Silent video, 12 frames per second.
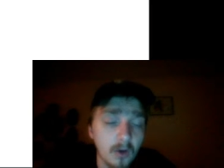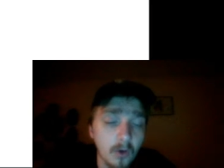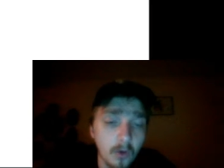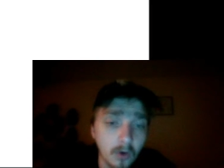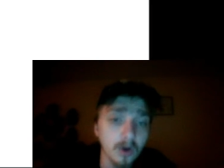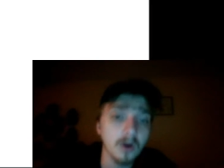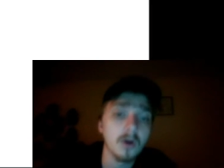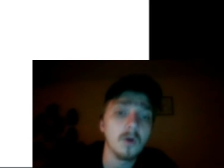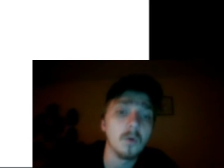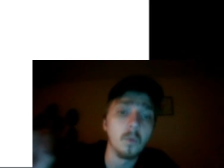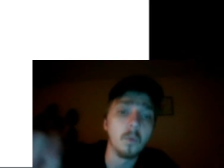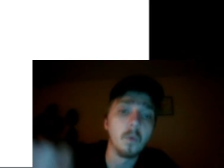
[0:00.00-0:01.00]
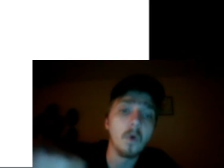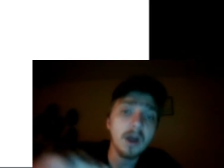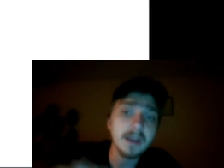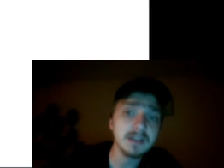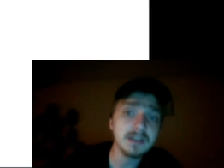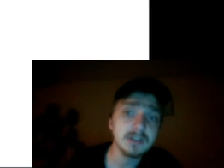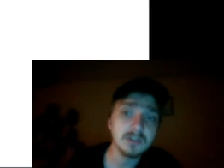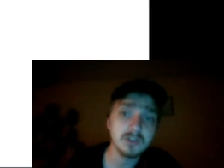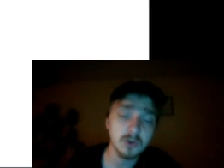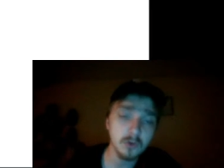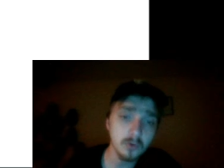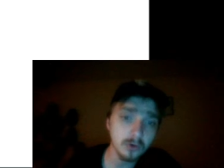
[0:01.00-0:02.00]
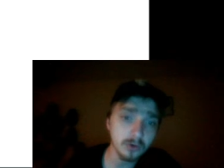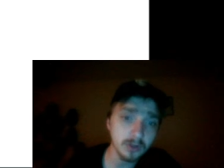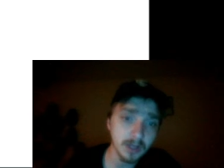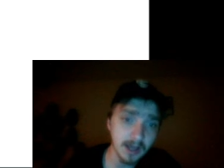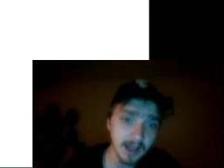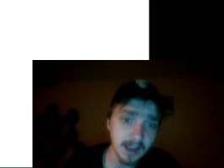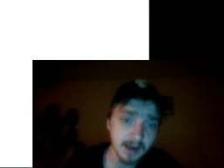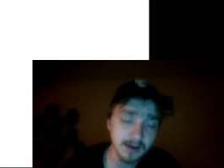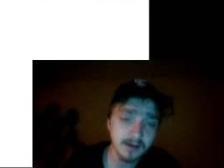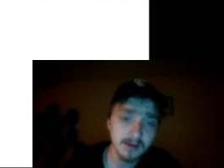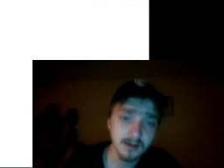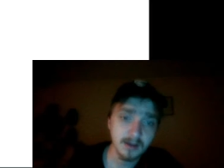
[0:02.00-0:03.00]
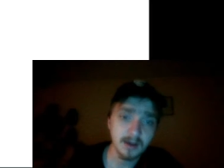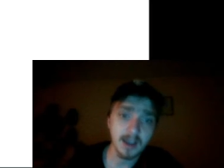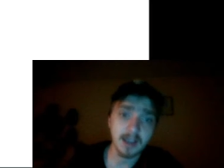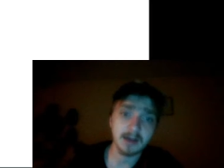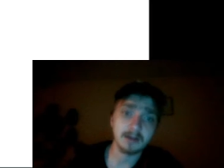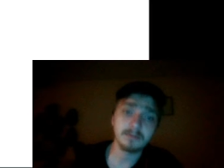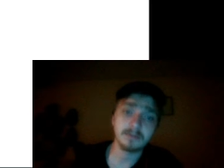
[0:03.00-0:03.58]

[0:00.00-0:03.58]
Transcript: or one tool I item.